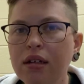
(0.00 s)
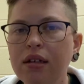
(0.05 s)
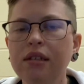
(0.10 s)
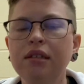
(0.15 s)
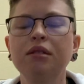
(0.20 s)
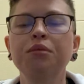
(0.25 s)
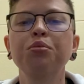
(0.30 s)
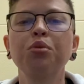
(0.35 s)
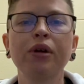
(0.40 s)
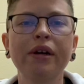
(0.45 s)

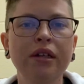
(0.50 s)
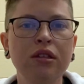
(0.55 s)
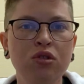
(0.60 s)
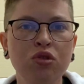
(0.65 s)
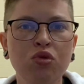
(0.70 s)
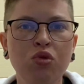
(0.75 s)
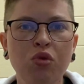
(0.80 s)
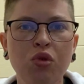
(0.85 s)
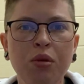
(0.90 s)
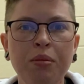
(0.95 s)
It's a
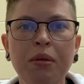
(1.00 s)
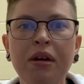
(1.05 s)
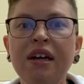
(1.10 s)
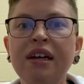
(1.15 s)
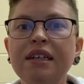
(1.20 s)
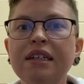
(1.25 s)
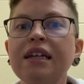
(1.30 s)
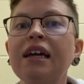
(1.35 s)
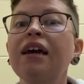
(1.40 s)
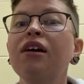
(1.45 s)
brainstorm
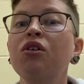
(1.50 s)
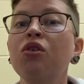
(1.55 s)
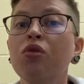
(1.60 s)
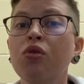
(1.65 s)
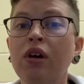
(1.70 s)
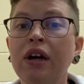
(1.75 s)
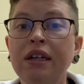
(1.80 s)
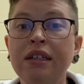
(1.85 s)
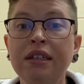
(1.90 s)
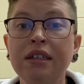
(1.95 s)
to get
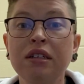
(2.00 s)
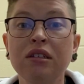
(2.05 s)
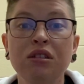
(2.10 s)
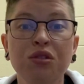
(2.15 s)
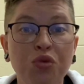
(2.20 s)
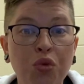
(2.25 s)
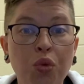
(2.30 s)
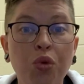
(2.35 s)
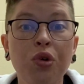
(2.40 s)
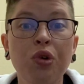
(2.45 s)
your ideas
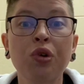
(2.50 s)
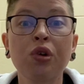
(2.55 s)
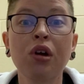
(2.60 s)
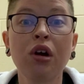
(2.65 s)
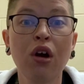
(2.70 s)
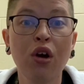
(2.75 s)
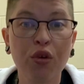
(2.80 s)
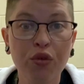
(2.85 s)
in order